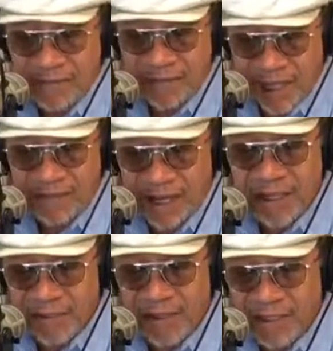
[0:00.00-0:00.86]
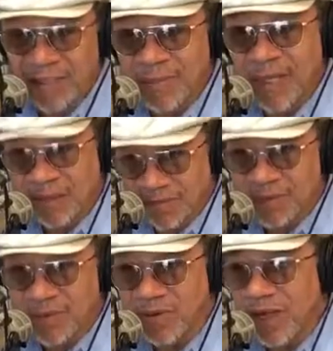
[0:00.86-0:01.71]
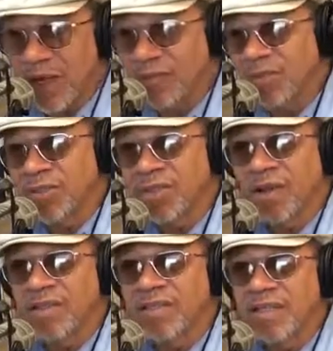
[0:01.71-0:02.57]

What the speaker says: I've had the emails from you guys. What do you call it?